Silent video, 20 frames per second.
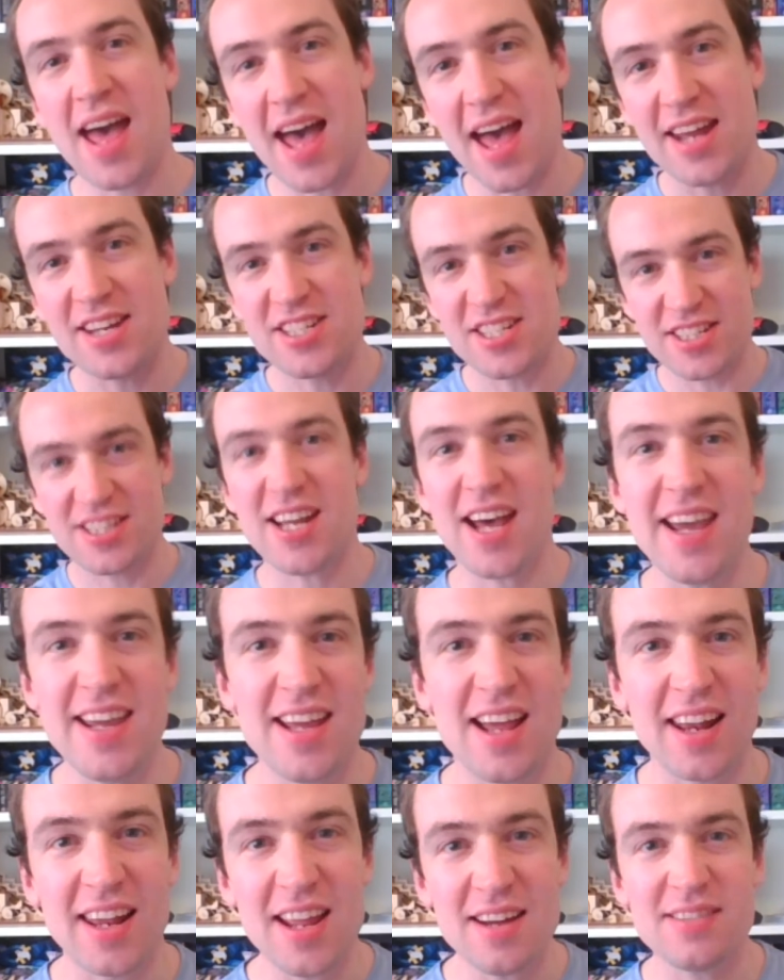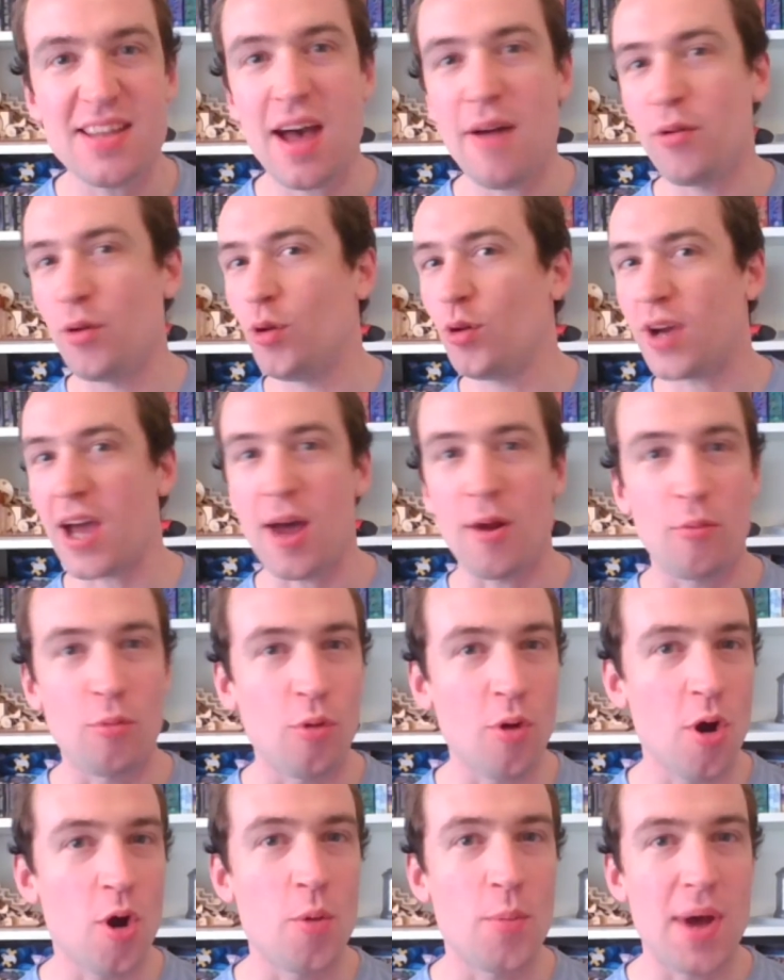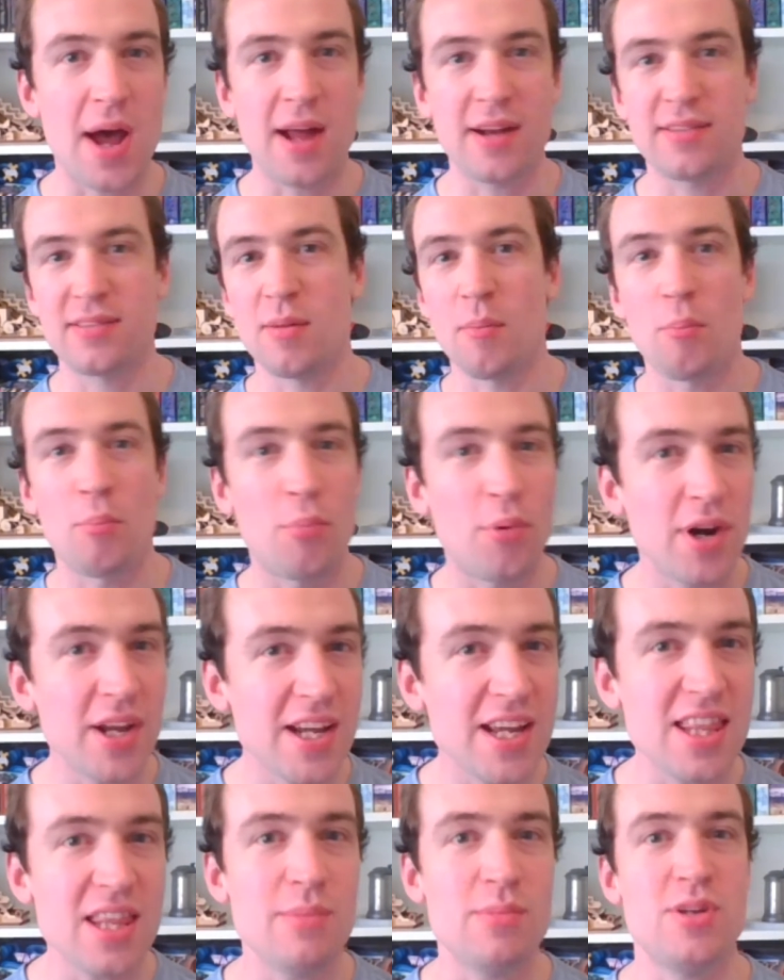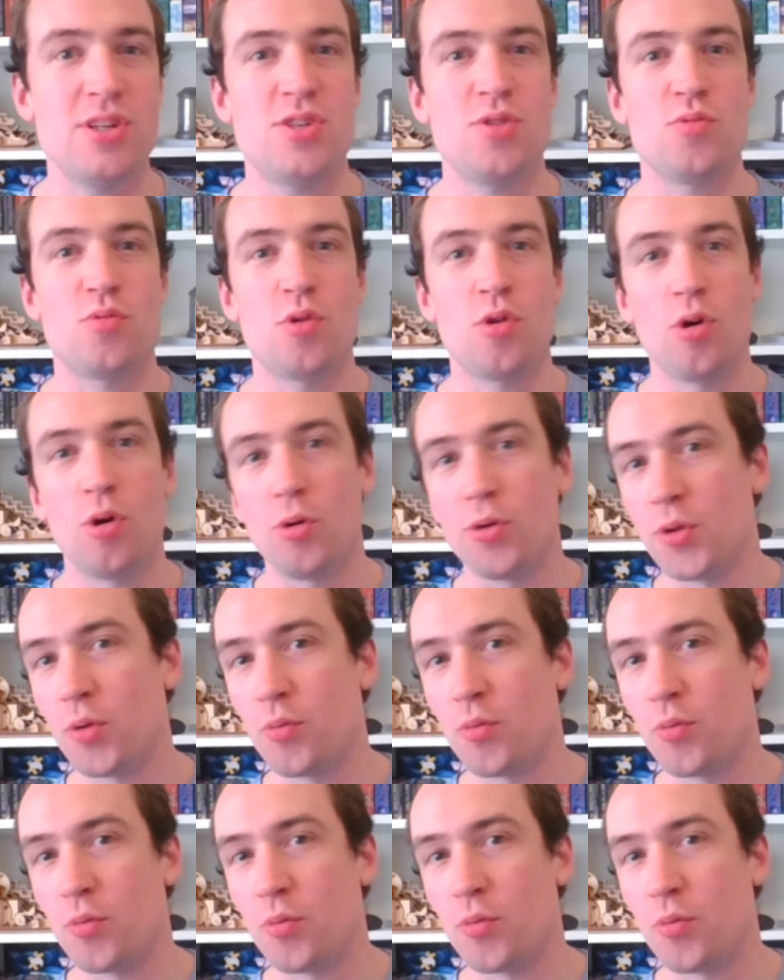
and today let's have a look at royal bats, bringing them into war.